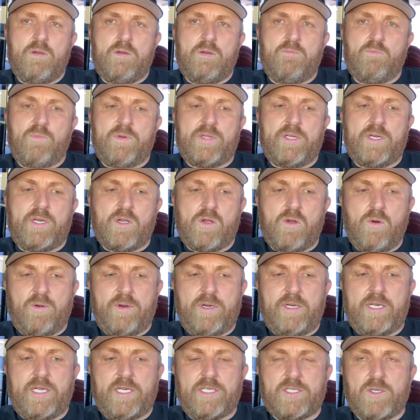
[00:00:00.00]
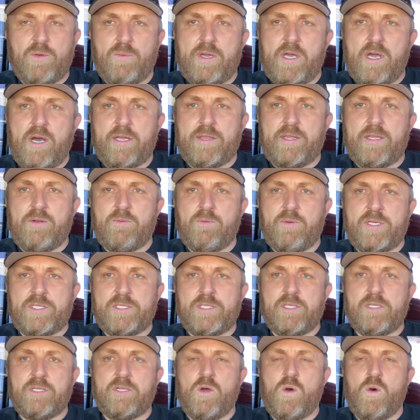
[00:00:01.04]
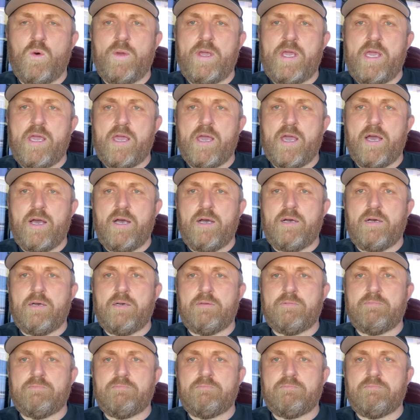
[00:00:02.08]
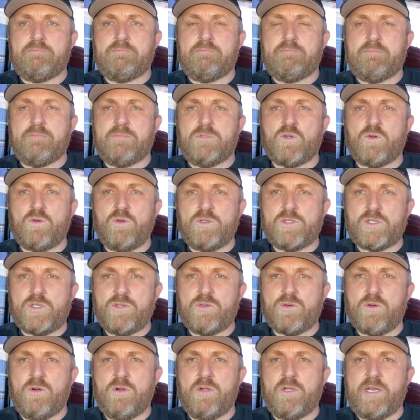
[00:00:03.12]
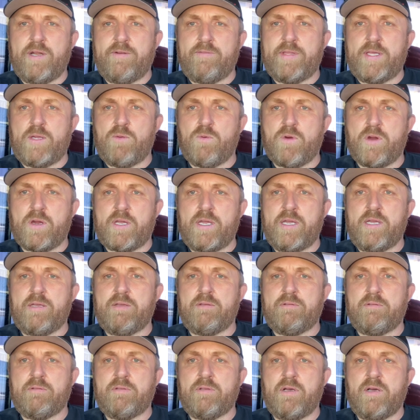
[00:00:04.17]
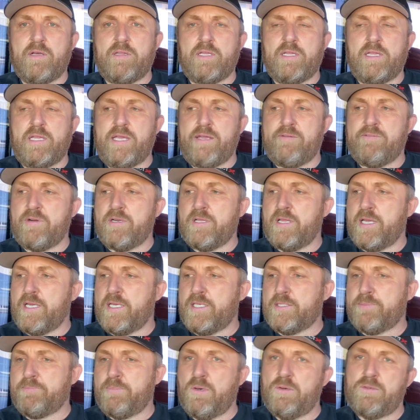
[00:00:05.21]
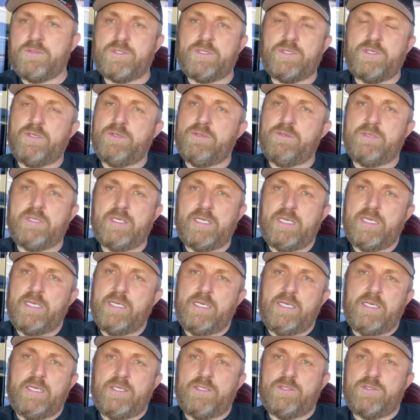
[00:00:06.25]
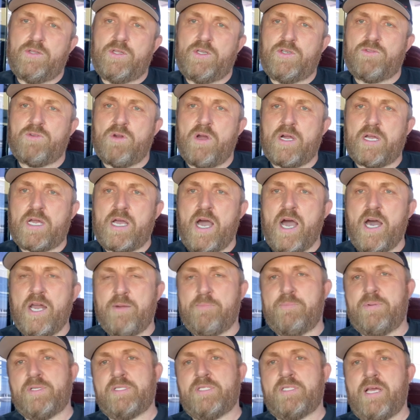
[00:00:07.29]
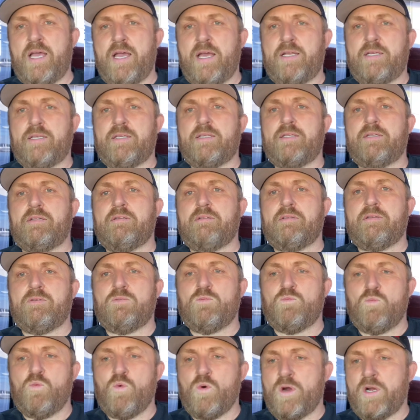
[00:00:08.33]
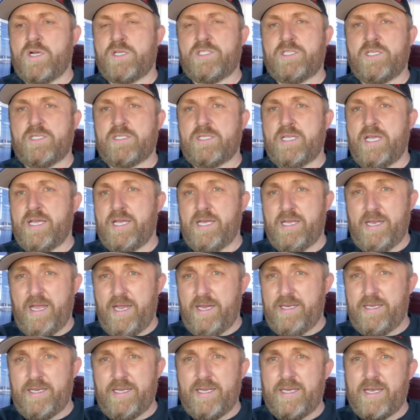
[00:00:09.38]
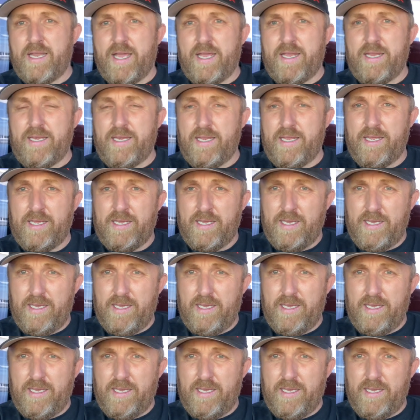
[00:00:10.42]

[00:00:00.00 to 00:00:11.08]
With the Dakota Digital, we got the original OE cruise control and everything working on the lever like it's supposed to. So the truck 100% works just like a 1990